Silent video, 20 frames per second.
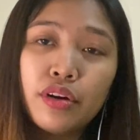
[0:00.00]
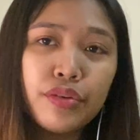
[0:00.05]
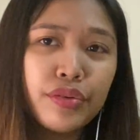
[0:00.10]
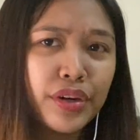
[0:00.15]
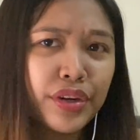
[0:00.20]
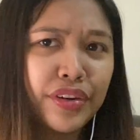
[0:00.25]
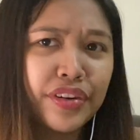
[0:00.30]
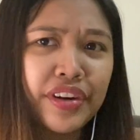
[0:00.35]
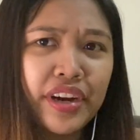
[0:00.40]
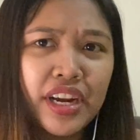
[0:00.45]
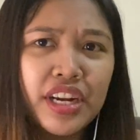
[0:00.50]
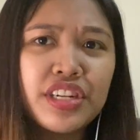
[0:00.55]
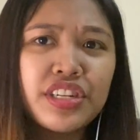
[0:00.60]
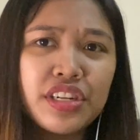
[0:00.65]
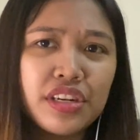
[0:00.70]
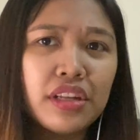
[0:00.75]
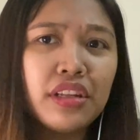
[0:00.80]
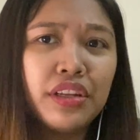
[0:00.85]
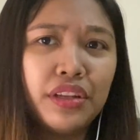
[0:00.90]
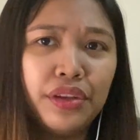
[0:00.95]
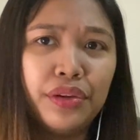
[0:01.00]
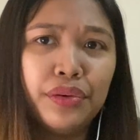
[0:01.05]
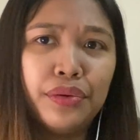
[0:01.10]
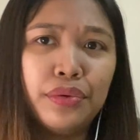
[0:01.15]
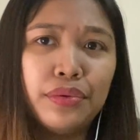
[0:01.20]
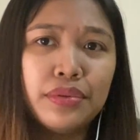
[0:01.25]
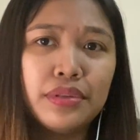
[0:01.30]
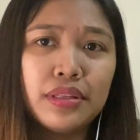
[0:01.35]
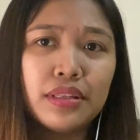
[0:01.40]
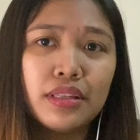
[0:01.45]
recreational
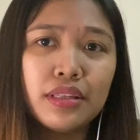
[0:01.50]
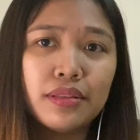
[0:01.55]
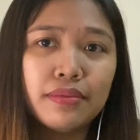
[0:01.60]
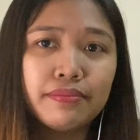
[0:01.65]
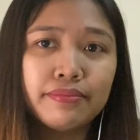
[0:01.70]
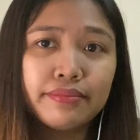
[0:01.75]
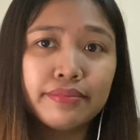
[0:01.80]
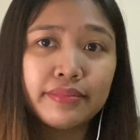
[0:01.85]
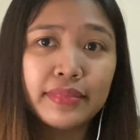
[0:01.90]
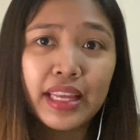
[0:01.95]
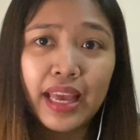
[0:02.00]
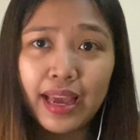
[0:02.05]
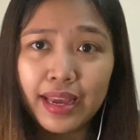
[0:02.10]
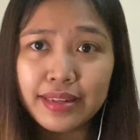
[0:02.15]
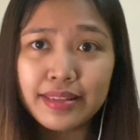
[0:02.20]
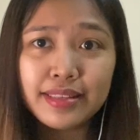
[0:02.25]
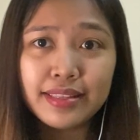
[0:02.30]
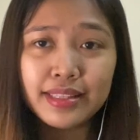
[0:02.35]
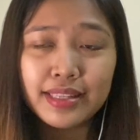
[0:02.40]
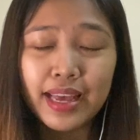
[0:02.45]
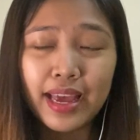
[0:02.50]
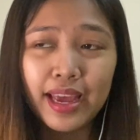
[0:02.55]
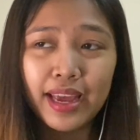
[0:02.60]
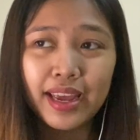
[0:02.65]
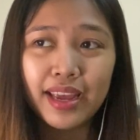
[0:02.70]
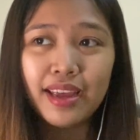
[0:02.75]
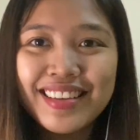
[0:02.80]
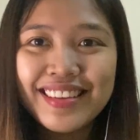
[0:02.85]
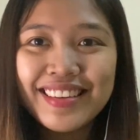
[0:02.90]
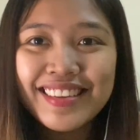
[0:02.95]
use, I'd
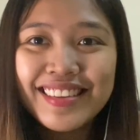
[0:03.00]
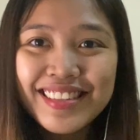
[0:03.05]
say.